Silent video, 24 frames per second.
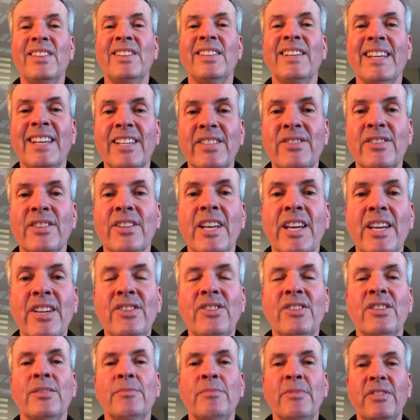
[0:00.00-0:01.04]
the
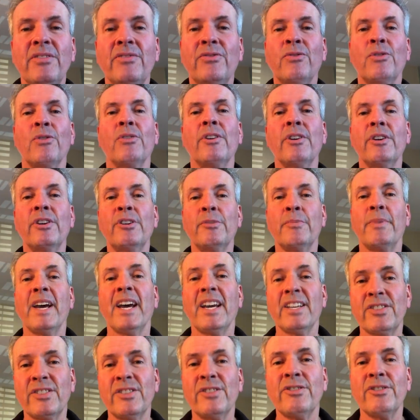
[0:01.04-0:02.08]
destination before your
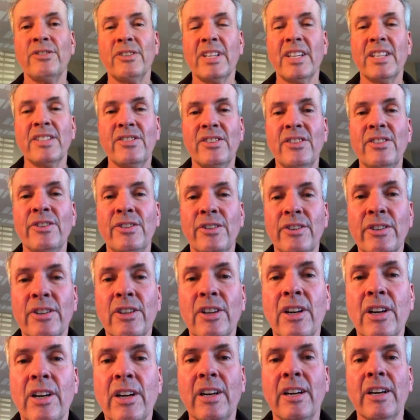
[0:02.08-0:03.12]
passenger gets into your
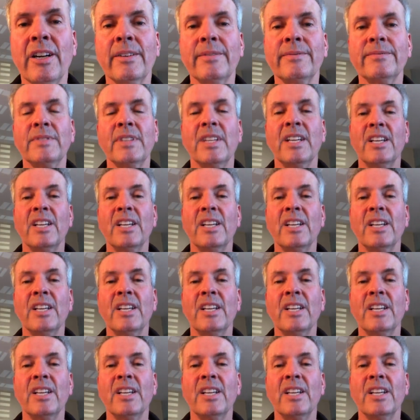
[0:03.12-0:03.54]
car,